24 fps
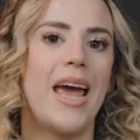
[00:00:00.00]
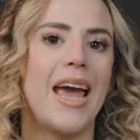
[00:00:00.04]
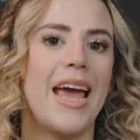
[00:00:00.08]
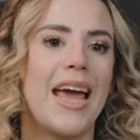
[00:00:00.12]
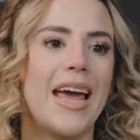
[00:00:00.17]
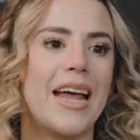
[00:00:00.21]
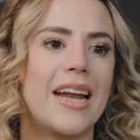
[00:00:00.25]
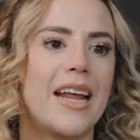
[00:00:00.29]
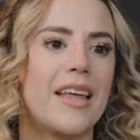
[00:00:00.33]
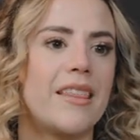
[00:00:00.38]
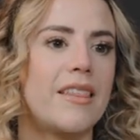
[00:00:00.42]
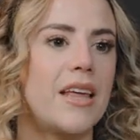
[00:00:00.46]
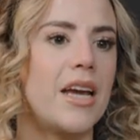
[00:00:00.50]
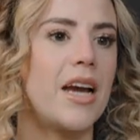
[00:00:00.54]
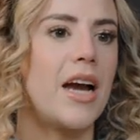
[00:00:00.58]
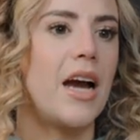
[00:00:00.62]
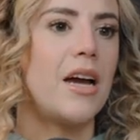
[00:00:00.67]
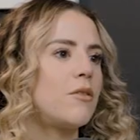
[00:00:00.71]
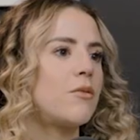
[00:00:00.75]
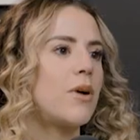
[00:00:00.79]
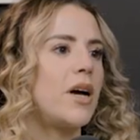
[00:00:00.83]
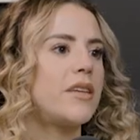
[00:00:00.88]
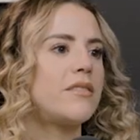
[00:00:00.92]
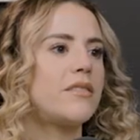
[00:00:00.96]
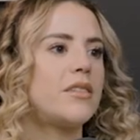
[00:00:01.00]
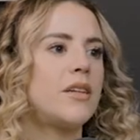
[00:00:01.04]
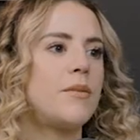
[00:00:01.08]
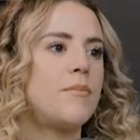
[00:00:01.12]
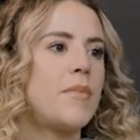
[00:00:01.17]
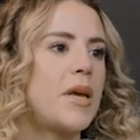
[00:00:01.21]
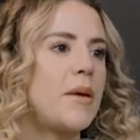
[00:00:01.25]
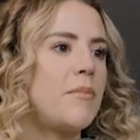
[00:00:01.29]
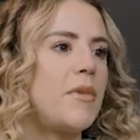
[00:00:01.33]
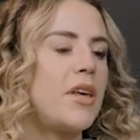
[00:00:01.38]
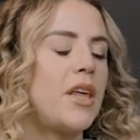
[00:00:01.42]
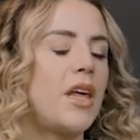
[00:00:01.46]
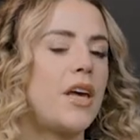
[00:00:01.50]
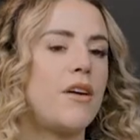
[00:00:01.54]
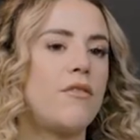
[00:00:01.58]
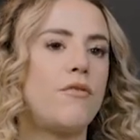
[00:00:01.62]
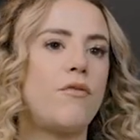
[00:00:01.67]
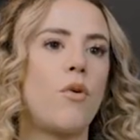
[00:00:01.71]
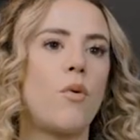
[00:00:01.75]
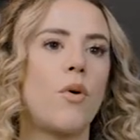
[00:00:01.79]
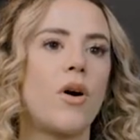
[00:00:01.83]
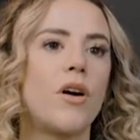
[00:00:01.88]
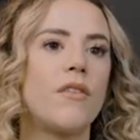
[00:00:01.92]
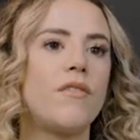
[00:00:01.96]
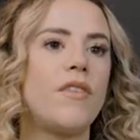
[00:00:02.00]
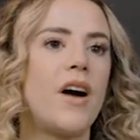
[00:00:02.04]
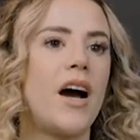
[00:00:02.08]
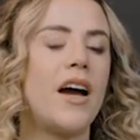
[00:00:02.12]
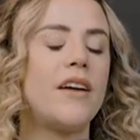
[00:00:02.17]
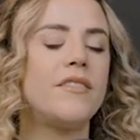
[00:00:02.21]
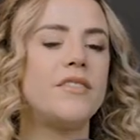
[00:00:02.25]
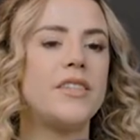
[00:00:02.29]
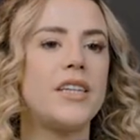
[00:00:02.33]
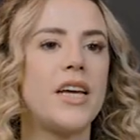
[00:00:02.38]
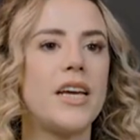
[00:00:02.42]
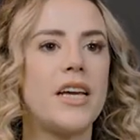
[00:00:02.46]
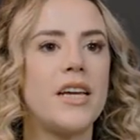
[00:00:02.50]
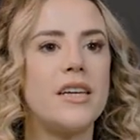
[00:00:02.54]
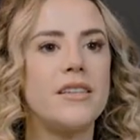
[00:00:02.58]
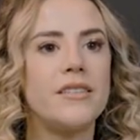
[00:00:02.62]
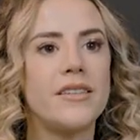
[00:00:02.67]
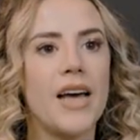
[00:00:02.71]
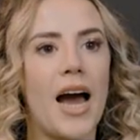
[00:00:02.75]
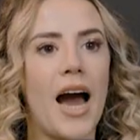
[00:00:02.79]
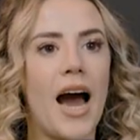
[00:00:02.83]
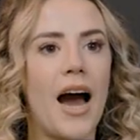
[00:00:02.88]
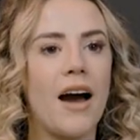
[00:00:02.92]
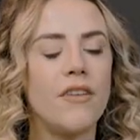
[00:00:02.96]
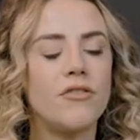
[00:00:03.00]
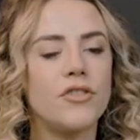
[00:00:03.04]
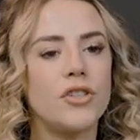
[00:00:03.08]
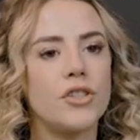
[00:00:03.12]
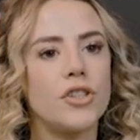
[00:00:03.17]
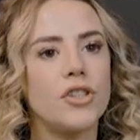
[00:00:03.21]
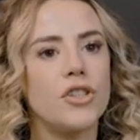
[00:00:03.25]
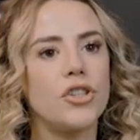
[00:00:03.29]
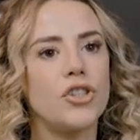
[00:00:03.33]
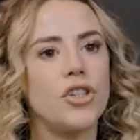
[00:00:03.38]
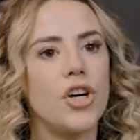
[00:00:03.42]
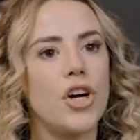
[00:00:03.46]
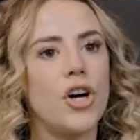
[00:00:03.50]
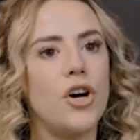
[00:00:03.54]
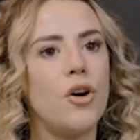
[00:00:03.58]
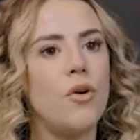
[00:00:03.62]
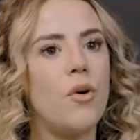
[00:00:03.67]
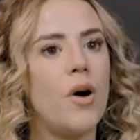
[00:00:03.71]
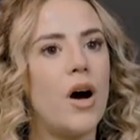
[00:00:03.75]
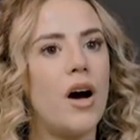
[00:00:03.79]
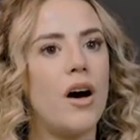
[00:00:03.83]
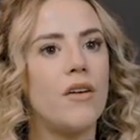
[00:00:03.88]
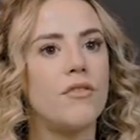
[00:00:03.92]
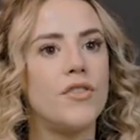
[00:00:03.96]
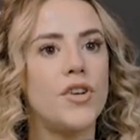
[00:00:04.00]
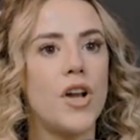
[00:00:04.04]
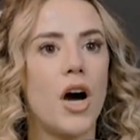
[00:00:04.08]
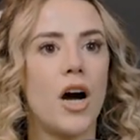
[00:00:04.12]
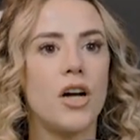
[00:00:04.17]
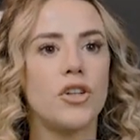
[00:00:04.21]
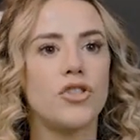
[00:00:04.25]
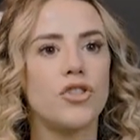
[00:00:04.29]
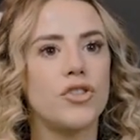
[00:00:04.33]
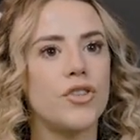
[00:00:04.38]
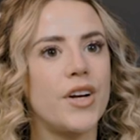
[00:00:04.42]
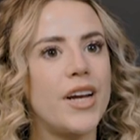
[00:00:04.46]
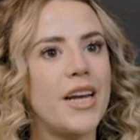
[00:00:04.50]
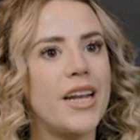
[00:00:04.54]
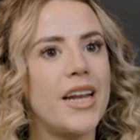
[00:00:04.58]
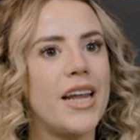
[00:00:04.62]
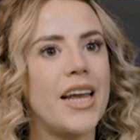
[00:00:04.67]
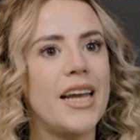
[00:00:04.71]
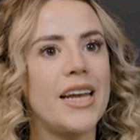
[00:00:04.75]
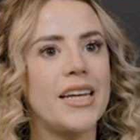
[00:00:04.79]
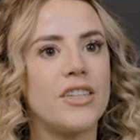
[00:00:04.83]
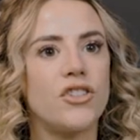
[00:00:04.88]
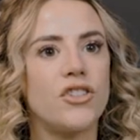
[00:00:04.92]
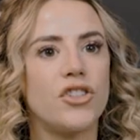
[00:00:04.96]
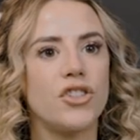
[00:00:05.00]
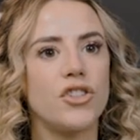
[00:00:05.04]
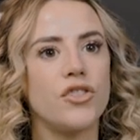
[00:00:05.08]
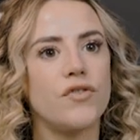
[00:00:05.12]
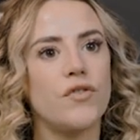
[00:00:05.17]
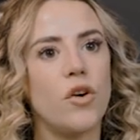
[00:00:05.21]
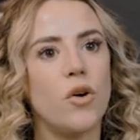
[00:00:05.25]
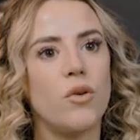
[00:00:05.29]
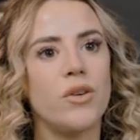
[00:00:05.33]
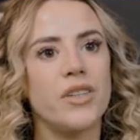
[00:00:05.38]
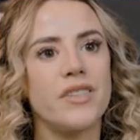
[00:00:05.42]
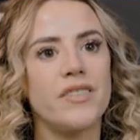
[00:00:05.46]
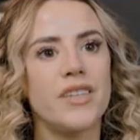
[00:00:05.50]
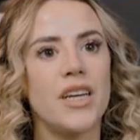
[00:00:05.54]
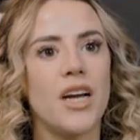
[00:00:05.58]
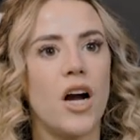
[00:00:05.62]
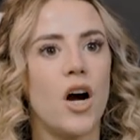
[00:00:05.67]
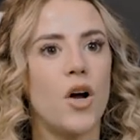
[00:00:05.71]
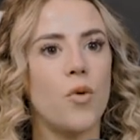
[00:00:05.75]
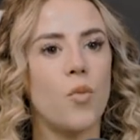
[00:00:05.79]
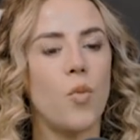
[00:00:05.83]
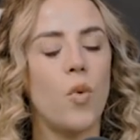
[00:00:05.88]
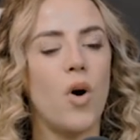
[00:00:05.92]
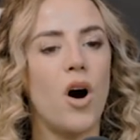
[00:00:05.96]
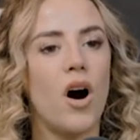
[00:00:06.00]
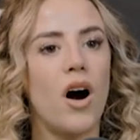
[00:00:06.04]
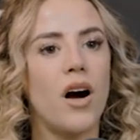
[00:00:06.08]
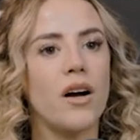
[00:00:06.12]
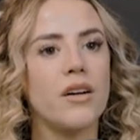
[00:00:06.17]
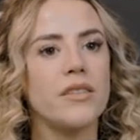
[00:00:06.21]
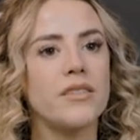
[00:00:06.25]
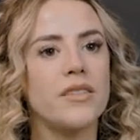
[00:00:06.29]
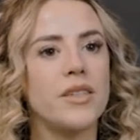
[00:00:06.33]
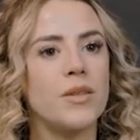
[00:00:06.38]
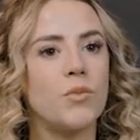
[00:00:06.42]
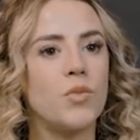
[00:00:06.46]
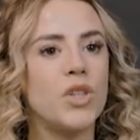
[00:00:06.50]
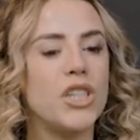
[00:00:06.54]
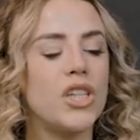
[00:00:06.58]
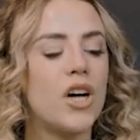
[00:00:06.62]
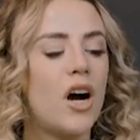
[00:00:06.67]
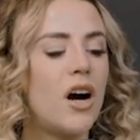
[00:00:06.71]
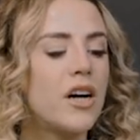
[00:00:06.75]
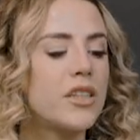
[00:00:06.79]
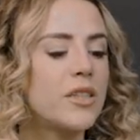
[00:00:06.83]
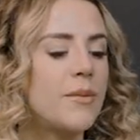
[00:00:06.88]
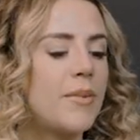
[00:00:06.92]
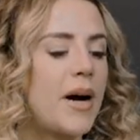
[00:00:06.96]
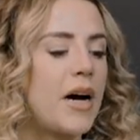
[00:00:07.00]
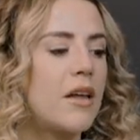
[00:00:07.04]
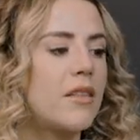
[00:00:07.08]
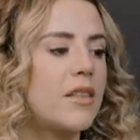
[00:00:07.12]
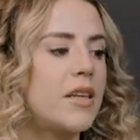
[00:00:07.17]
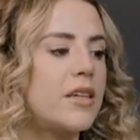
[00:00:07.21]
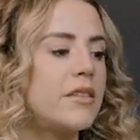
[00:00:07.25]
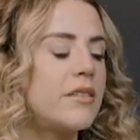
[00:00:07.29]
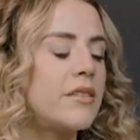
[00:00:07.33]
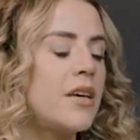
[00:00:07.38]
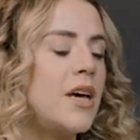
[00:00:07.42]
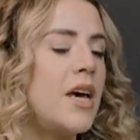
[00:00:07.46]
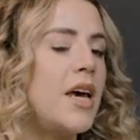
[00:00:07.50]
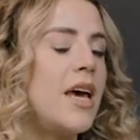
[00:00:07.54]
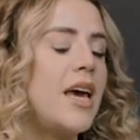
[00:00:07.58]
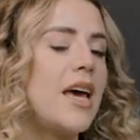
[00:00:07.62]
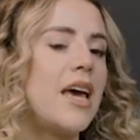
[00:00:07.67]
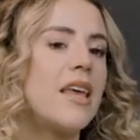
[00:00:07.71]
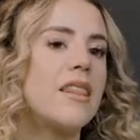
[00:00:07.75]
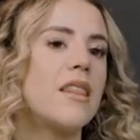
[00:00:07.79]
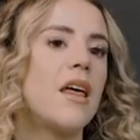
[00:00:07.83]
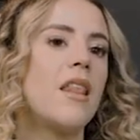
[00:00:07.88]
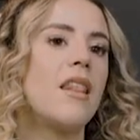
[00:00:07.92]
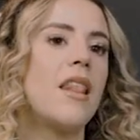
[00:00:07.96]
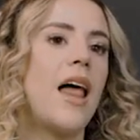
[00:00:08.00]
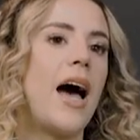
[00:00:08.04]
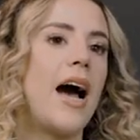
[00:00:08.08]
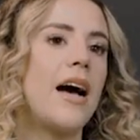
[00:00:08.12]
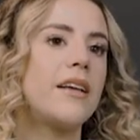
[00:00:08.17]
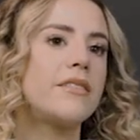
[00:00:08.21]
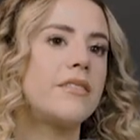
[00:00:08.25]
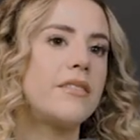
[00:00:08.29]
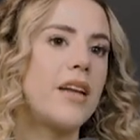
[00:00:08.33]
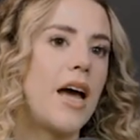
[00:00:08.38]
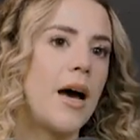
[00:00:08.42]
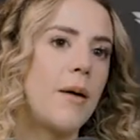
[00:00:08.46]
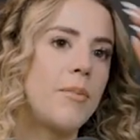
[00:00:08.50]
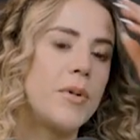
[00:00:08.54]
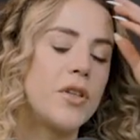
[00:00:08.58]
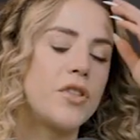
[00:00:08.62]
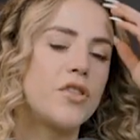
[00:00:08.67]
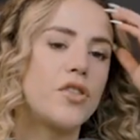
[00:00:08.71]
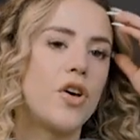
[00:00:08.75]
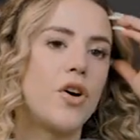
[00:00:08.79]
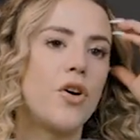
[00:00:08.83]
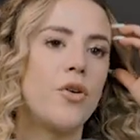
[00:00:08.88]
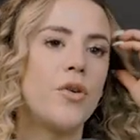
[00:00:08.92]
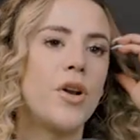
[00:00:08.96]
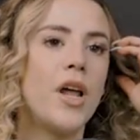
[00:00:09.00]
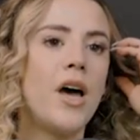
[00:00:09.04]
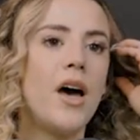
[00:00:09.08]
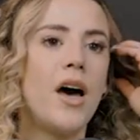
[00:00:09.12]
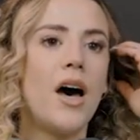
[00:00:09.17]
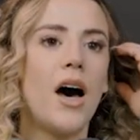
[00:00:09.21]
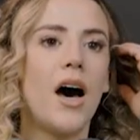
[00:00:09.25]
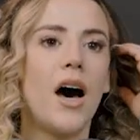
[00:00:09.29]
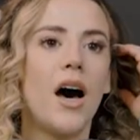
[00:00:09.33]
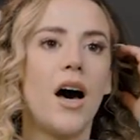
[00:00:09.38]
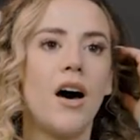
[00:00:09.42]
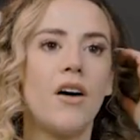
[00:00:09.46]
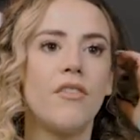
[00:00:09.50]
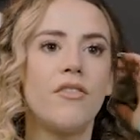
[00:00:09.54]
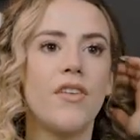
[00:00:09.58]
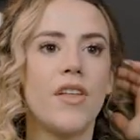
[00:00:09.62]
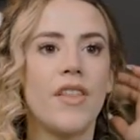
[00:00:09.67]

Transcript: And I think I rested maybe like four or five days after the show of not training and just focusing on walks. And we talked about this in the last episode of